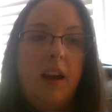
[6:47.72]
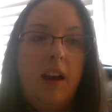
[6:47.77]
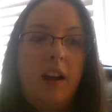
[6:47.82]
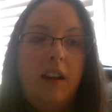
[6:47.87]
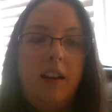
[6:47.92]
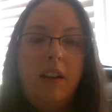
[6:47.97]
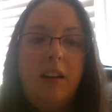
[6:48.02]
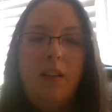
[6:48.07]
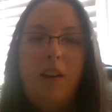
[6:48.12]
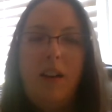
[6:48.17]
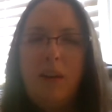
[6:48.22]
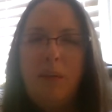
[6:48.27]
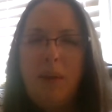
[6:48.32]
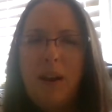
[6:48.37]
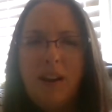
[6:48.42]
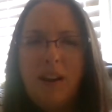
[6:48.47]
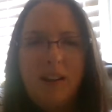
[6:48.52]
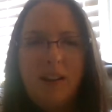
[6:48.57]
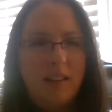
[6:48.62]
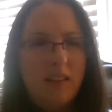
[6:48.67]
You don't have to
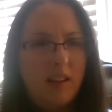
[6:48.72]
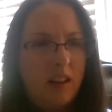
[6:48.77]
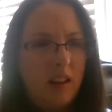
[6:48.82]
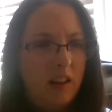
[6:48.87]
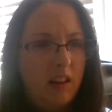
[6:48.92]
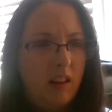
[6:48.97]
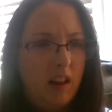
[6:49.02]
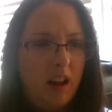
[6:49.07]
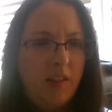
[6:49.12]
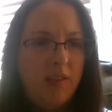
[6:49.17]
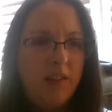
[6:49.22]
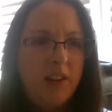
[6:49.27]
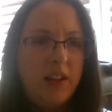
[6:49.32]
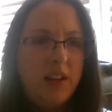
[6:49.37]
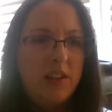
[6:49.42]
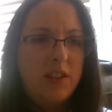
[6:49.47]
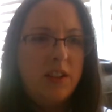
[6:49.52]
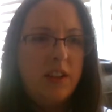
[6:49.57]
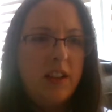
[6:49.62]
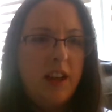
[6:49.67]
pay a lot of
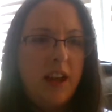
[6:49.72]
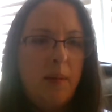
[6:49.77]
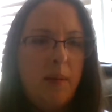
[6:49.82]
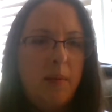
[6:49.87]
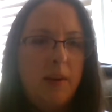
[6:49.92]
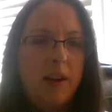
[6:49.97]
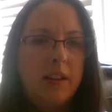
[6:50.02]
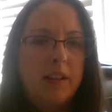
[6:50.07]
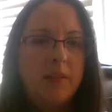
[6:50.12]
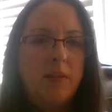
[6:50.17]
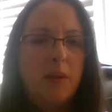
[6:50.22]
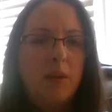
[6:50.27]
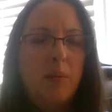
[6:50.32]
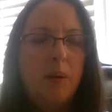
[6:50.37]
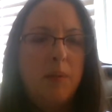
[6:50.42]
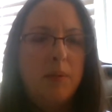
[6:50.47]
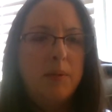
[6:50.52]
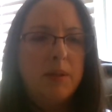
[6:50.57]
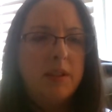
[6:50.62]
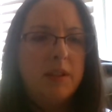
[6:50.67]
attention to that, because for the
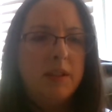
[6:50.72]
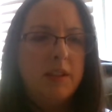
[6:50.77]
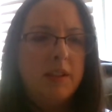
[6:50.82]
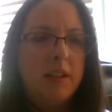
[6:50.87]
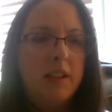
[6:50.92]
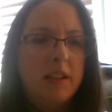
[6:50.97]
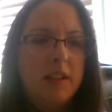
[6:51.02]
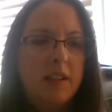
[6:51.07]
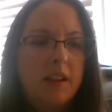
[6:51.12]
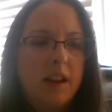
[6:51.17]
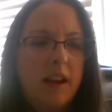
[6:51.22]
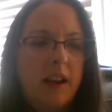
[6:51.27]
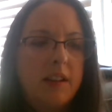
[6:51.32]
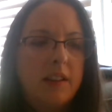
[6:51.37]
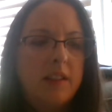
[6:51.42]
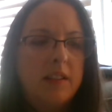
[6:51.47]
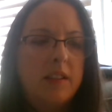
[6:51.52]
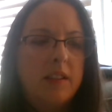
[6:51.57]
purposes of this class,